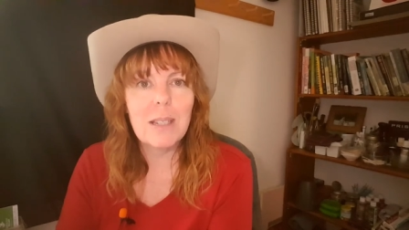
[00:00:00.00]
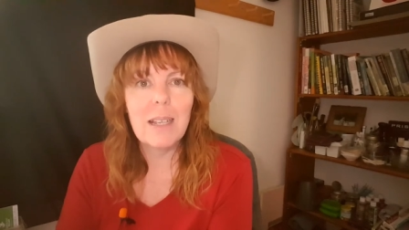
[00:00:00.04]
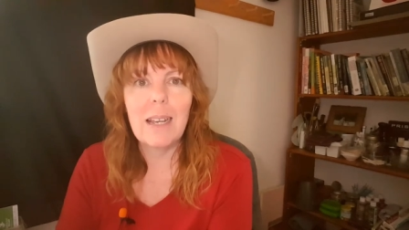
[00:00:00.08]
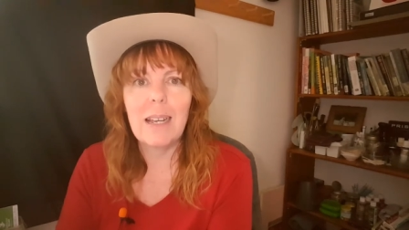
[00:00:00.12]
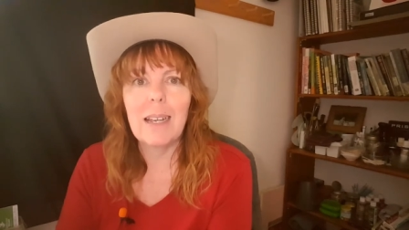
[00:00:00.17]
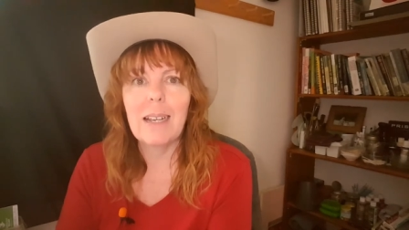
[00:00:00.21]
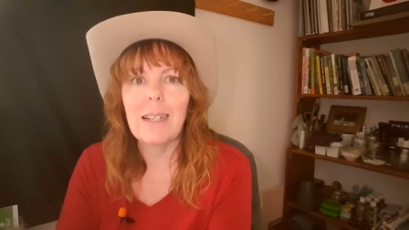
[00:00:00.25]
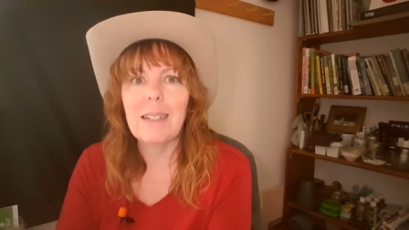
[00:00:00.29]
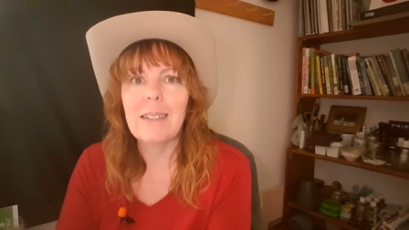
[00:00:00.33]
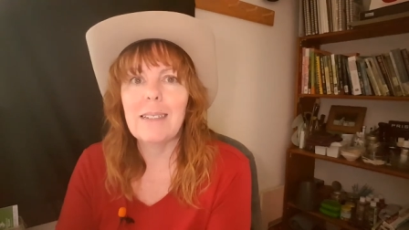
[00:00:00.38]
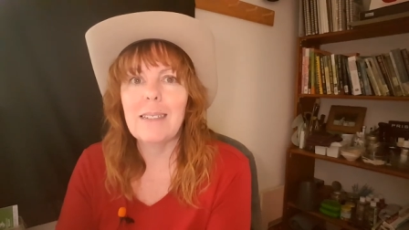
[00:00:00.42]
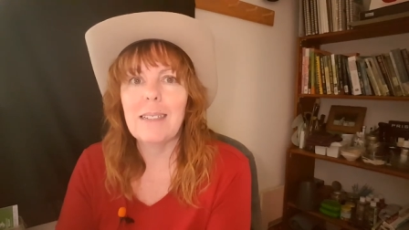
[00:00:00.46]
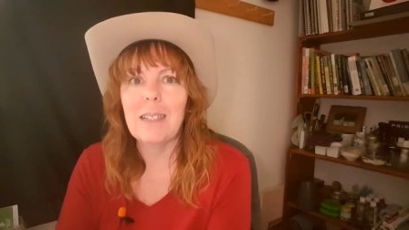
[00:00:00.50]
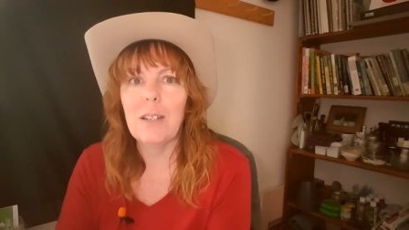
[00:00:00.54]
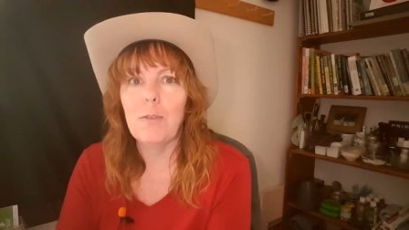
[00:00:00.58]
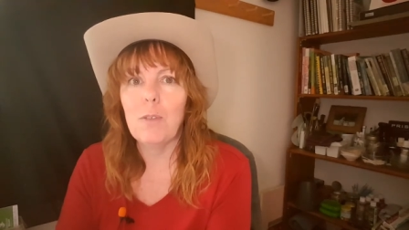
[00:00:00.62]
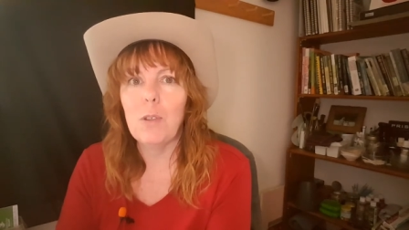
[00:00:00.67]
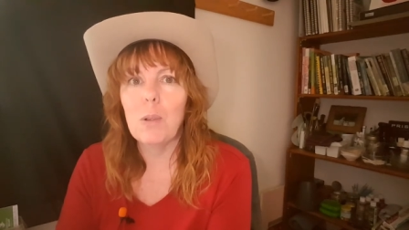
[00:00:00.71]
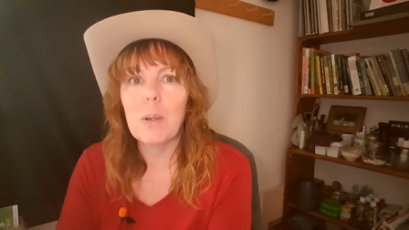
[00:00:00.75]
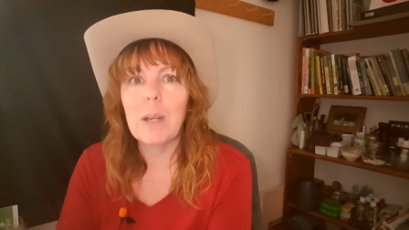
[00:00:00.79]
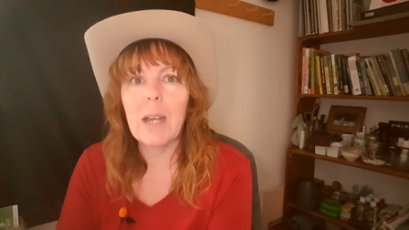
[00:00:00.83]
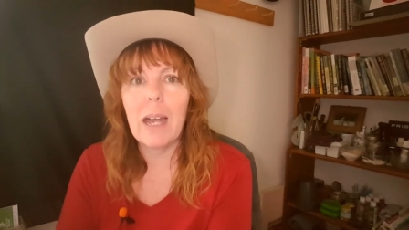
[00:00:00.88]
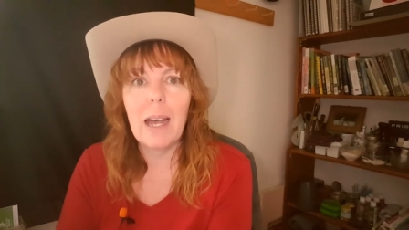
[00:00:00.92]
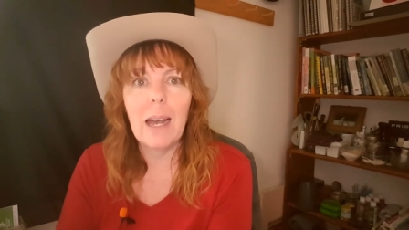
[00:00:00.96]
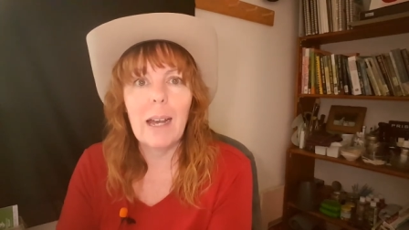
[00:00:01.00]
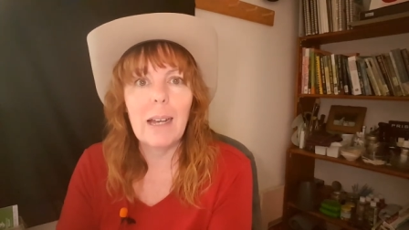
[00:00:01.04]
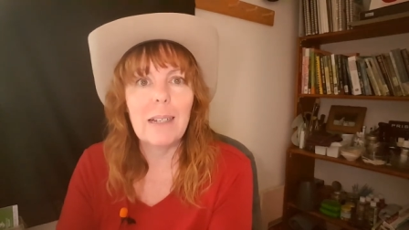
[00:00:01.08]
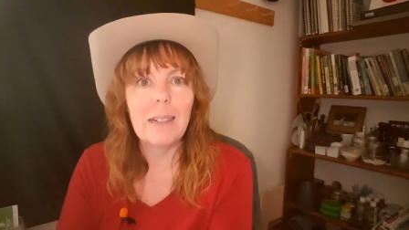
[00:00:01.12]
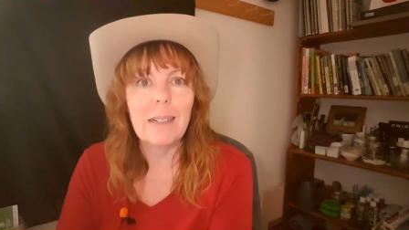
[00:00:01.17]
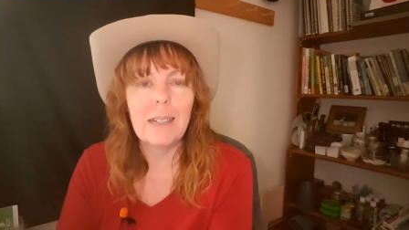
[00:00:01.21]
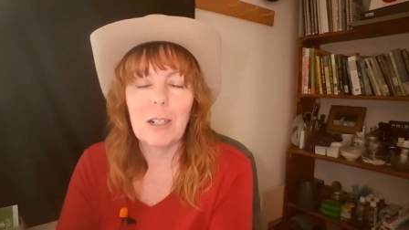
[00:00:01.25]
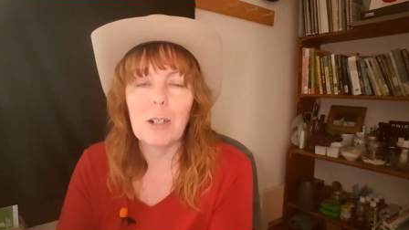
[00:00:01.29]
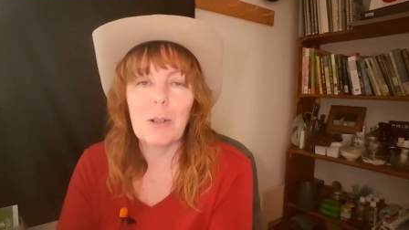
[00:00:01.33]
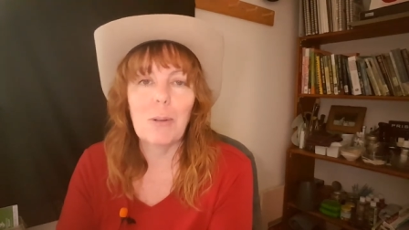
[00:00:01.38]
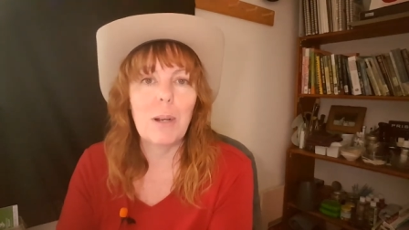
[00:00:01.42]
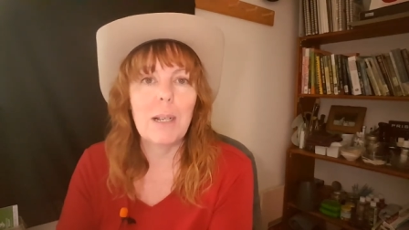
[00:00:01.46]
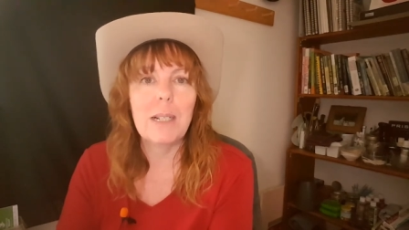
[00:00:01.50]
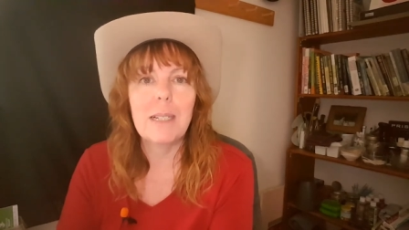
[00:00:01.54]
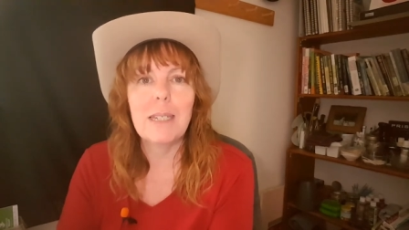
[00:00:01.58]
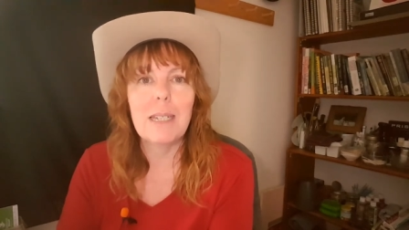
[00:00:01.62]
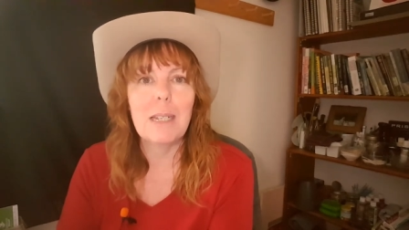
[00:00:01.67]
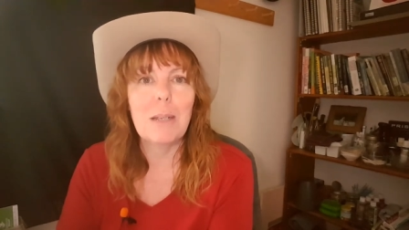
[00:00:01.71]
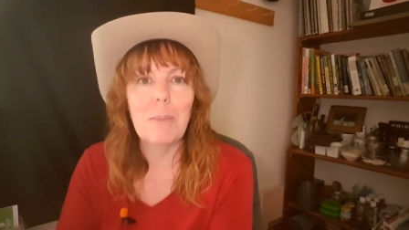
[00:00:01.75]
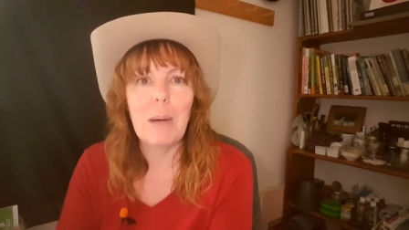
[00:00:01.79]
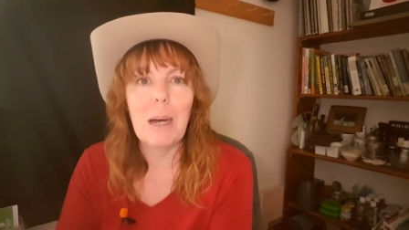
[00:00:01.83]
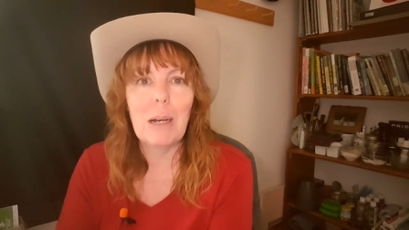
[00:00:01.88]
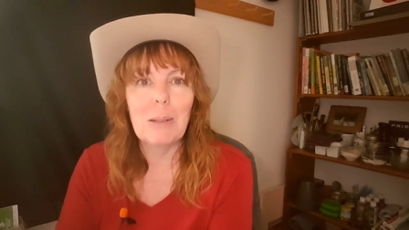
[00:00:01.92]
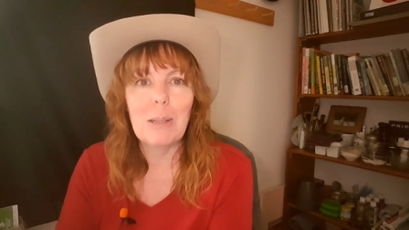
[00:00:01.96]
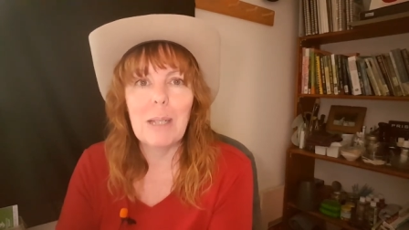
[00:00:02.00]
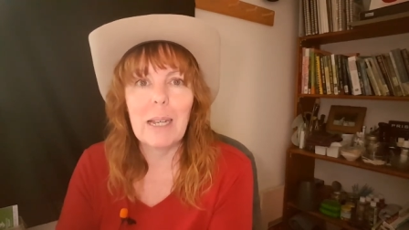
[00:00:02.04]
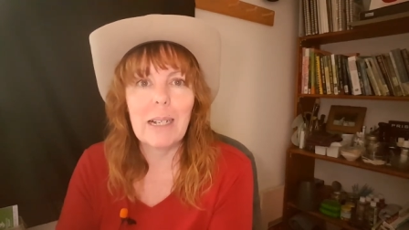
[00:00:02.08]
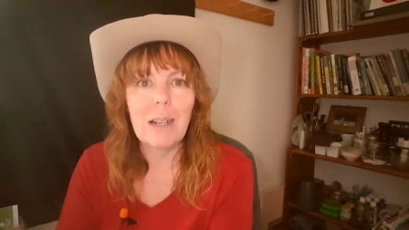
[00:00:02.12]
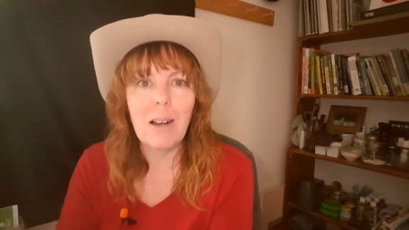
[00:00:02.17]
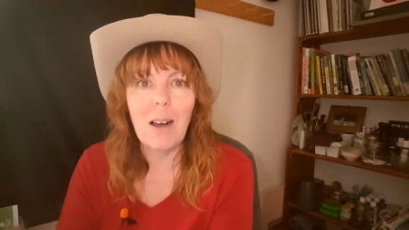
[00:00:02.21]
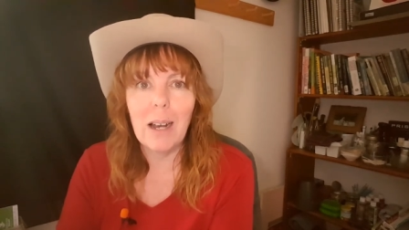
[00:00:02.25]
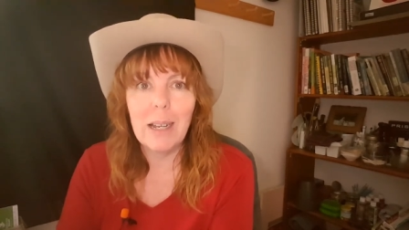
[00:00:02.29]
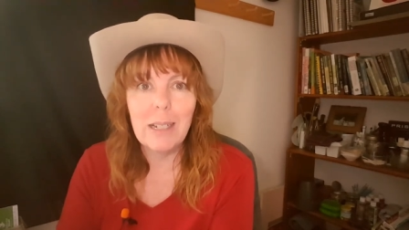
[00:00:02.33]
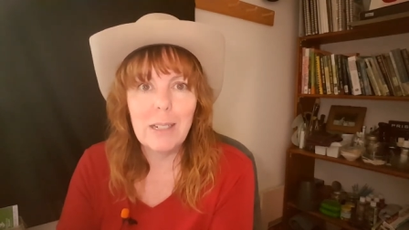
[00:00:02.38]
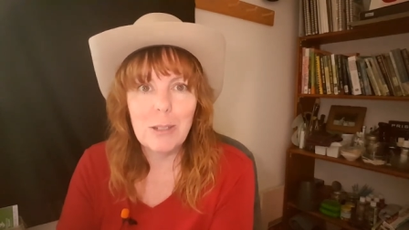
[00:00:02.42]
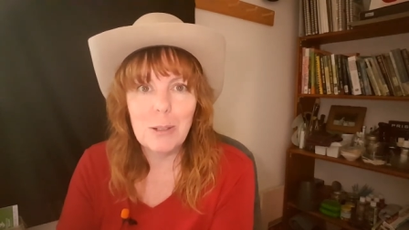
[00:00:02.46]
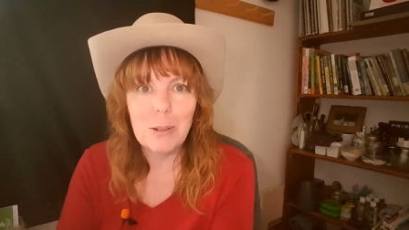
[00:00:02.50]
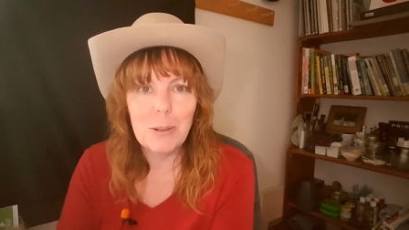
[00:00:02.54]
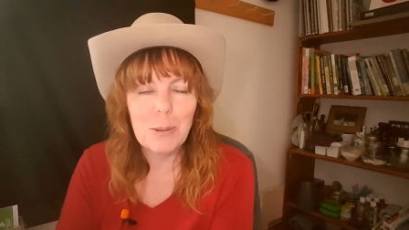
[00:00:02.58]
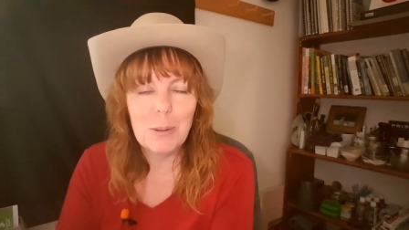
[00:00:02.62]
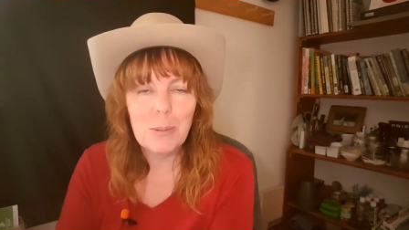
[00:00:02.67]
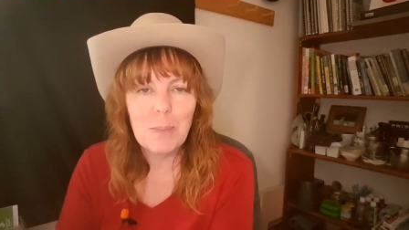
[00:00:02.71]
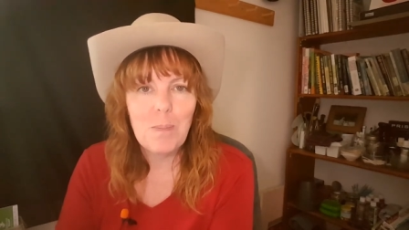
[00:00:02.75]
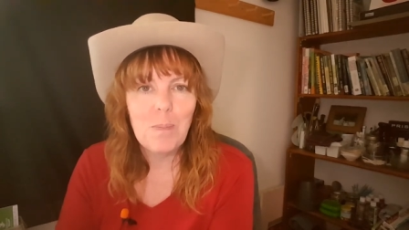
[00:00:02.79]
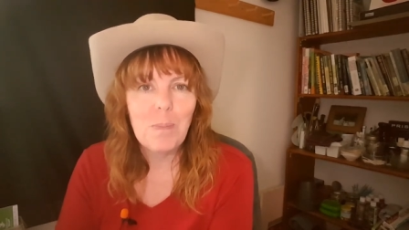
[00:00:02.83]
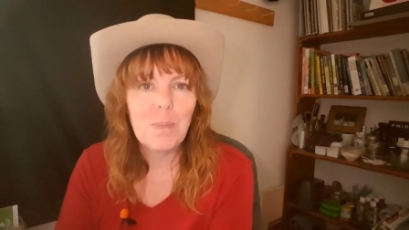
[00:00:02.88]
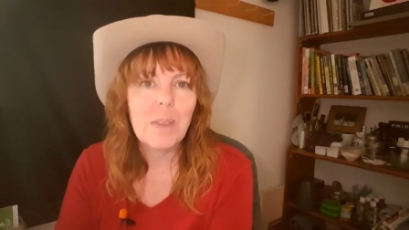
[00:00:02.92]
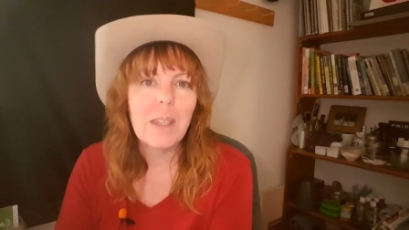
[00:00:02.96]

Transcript: and if you can a crazy amount like I do.